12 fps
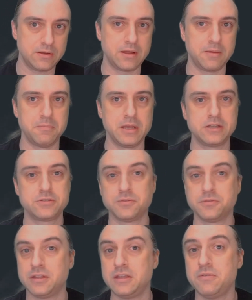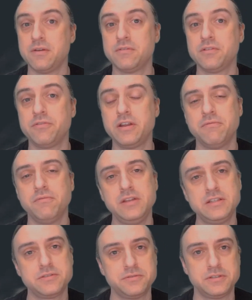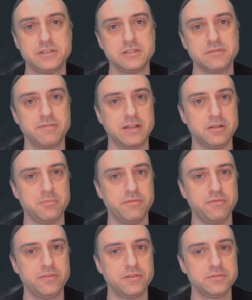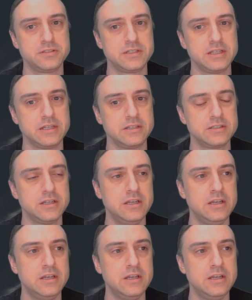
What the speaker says: Make sure that you have the right resources available for those things.